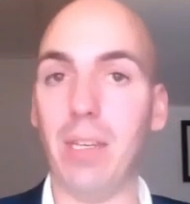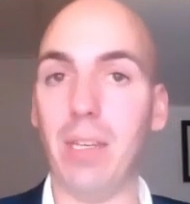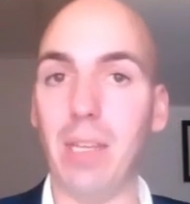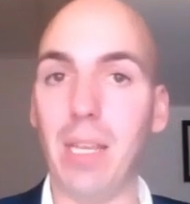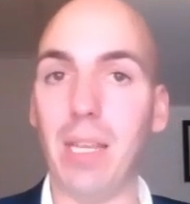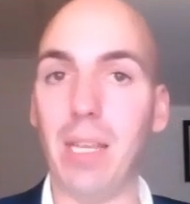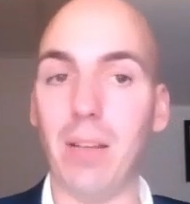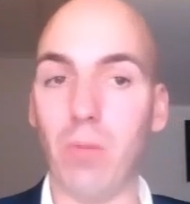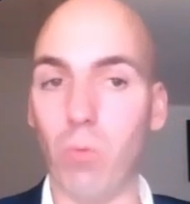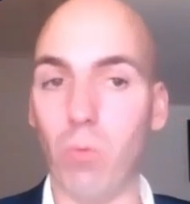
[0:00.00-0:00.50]

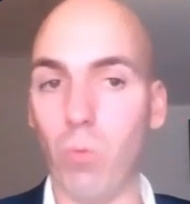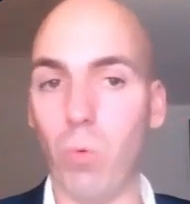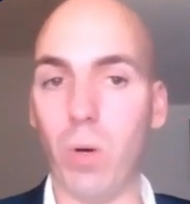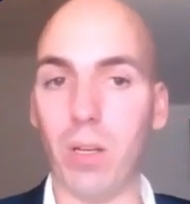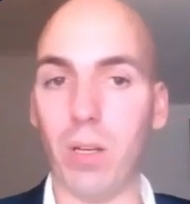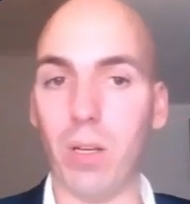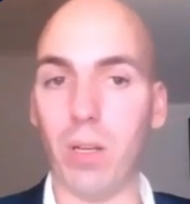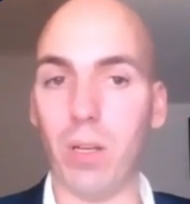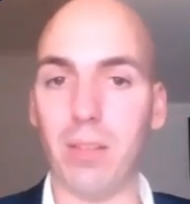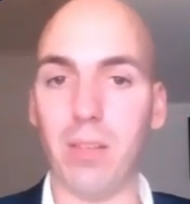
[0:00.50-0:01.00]
indeed
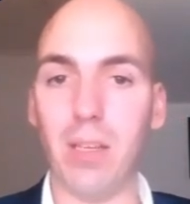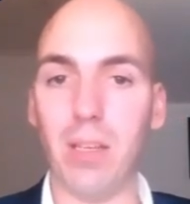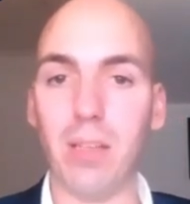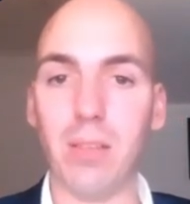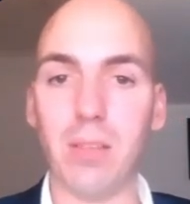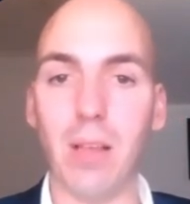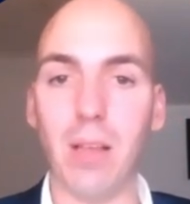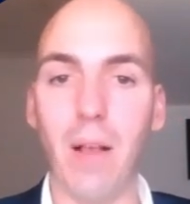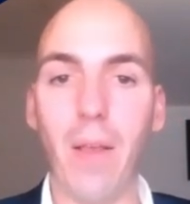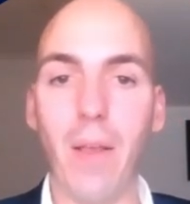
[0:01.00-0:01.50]
what this
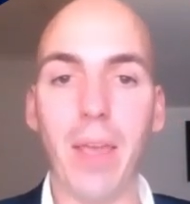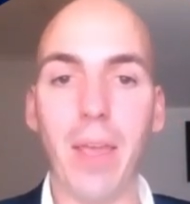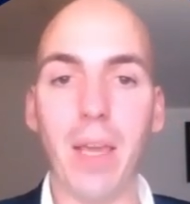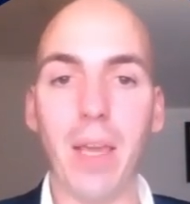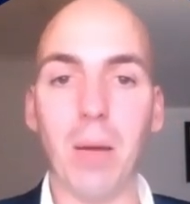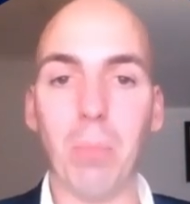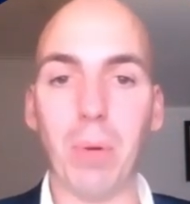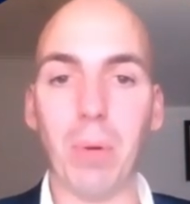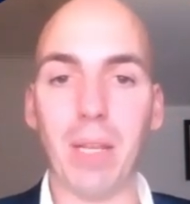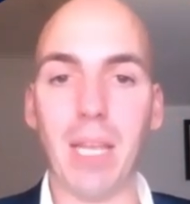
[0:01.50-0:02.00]
is.
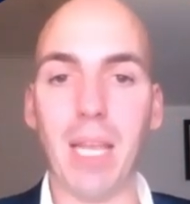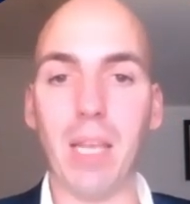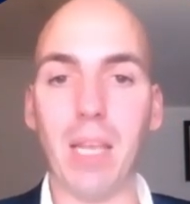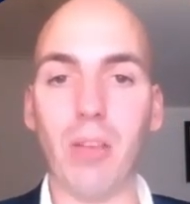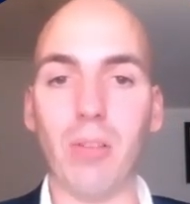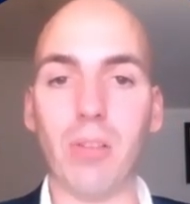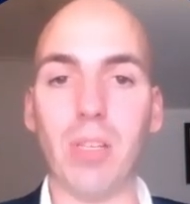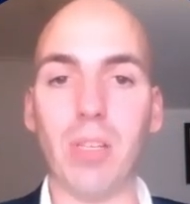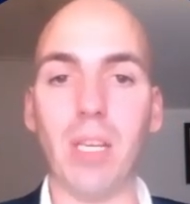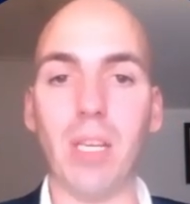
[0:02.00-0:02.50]
But
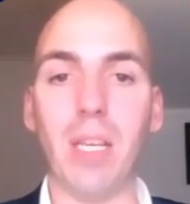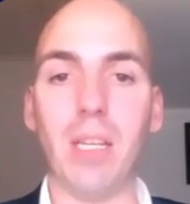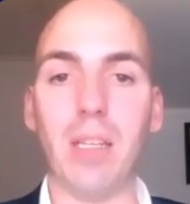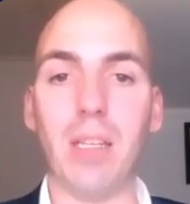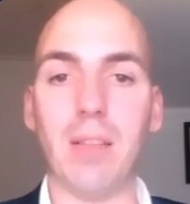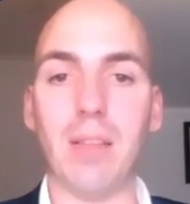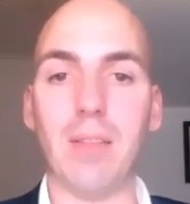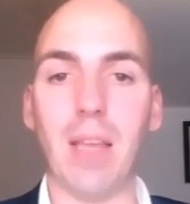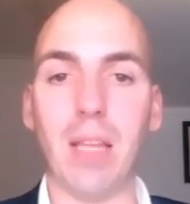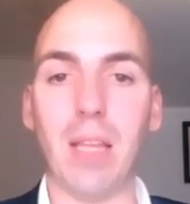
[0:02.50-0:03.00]
here you
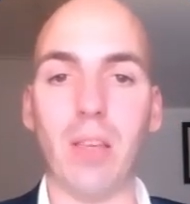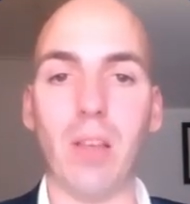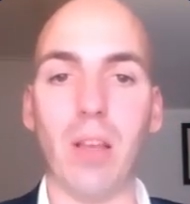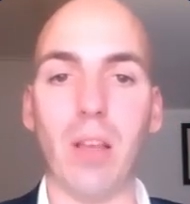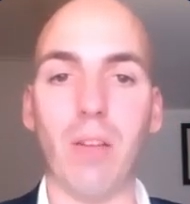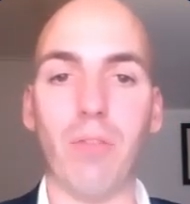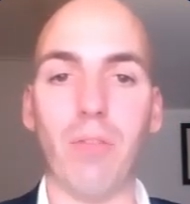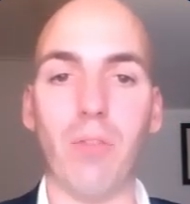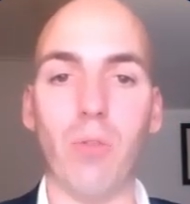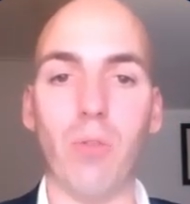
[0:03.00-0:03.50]
see the
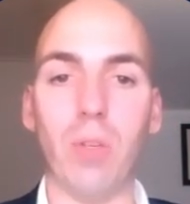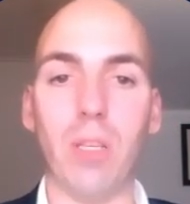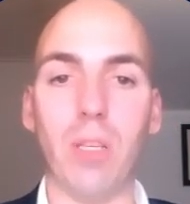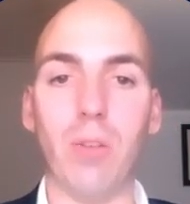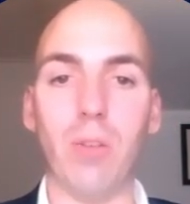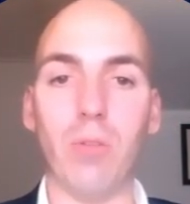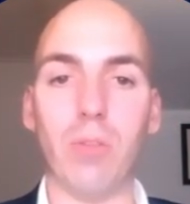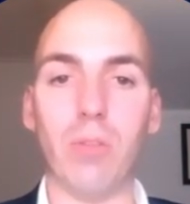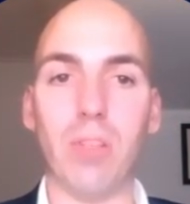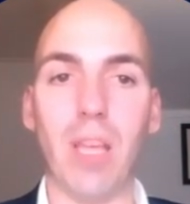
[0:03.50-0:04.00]
10-year
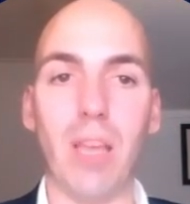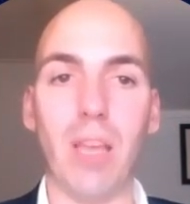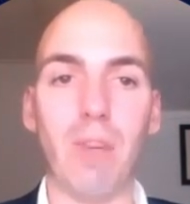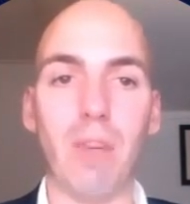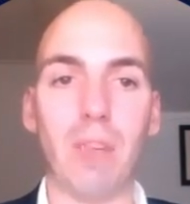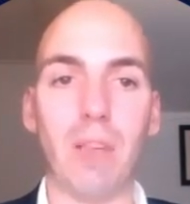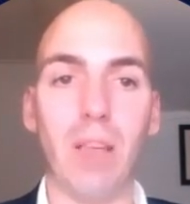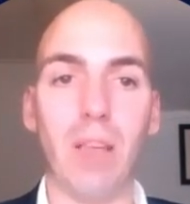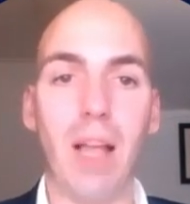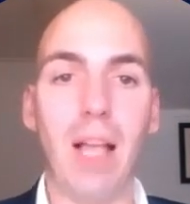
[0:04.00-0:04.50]
FuelEU
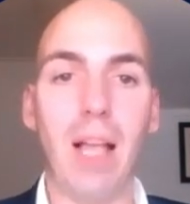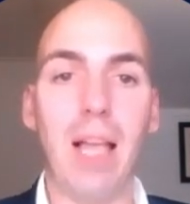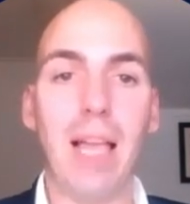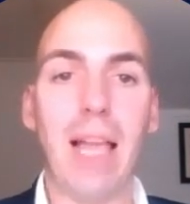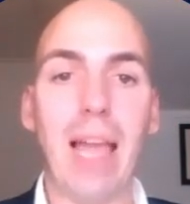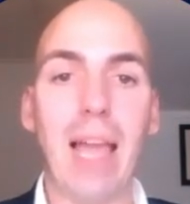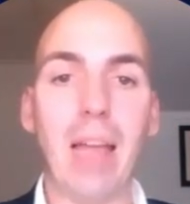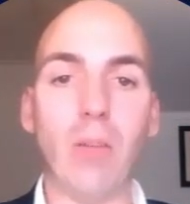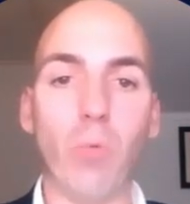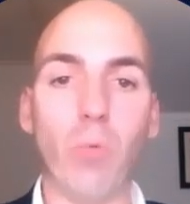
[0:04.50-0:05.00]
savings,
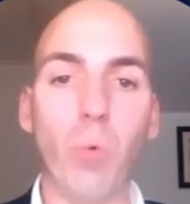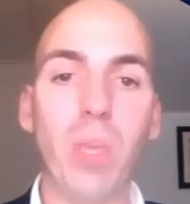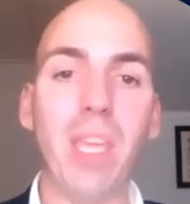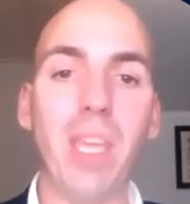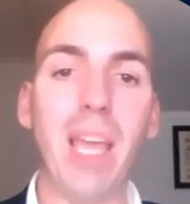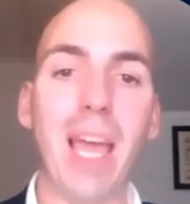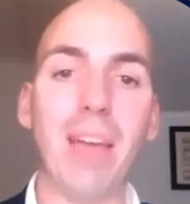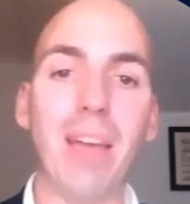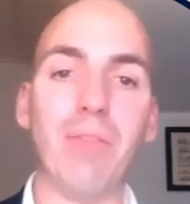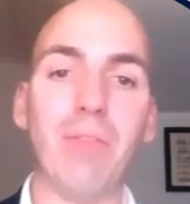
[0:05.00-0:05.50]
and
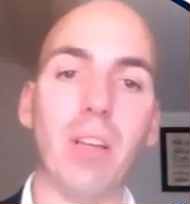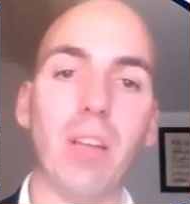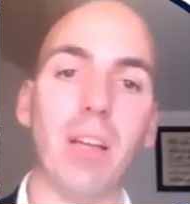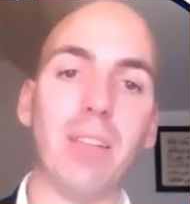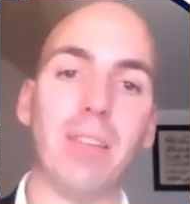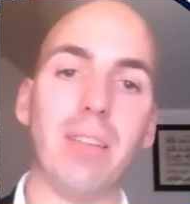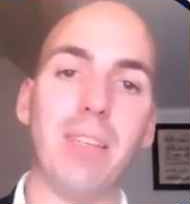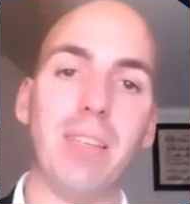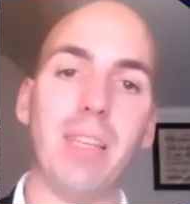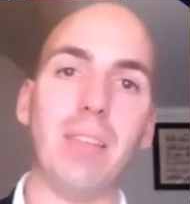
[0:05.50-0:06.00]
we have
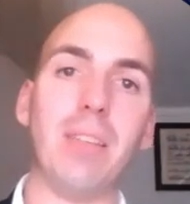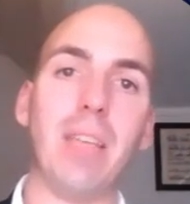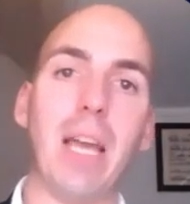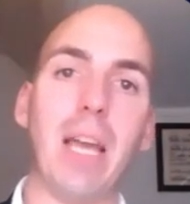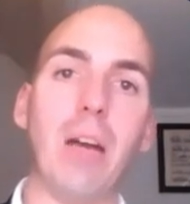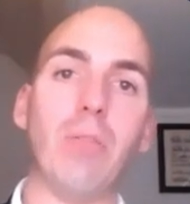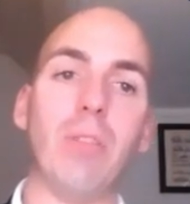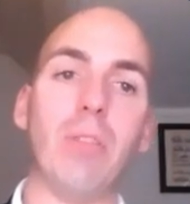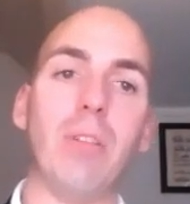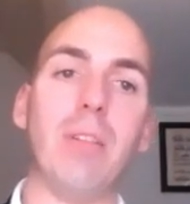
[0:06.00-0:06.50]
not
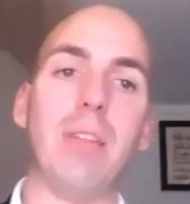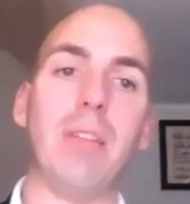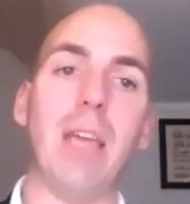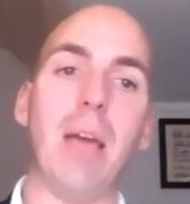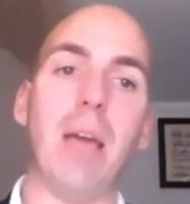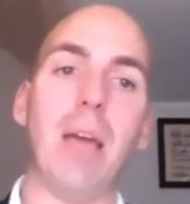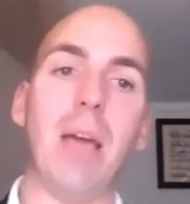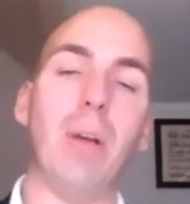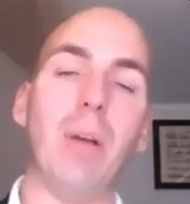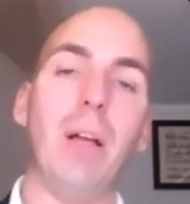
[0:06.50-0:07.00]
discounted
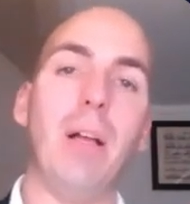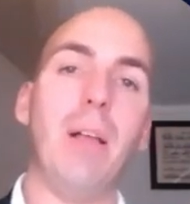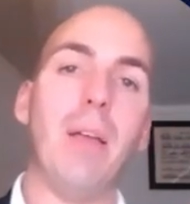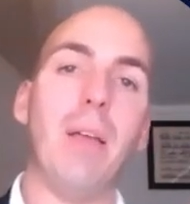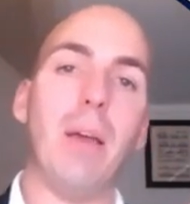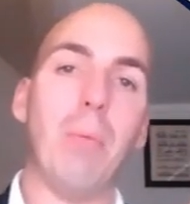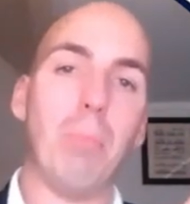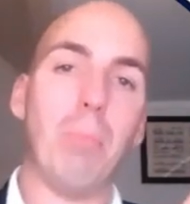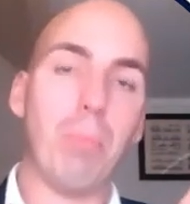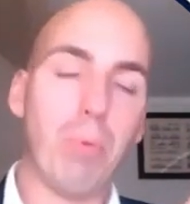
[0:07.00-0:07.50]
them
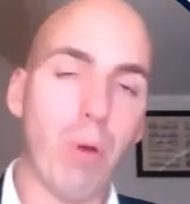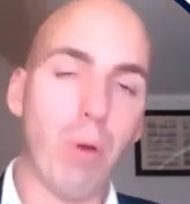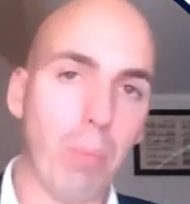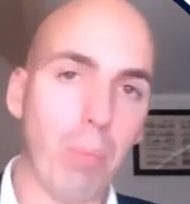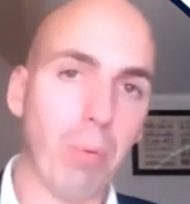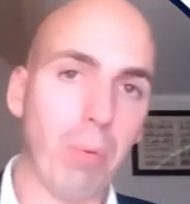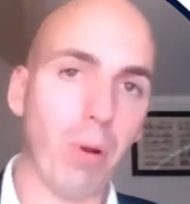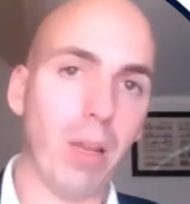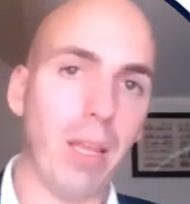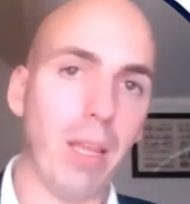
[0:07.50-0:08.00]

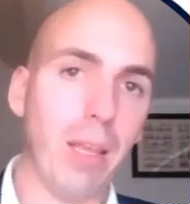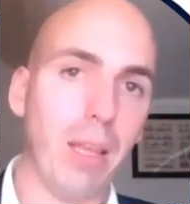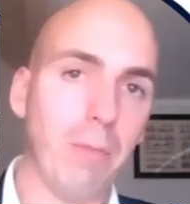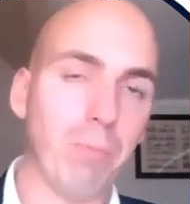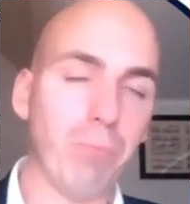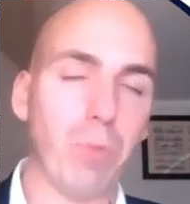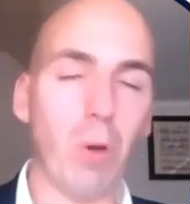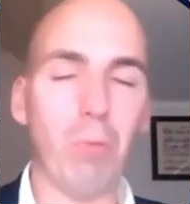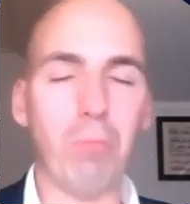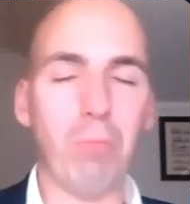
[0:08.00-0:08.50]

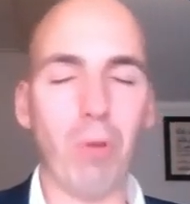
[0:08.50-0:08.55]
properly,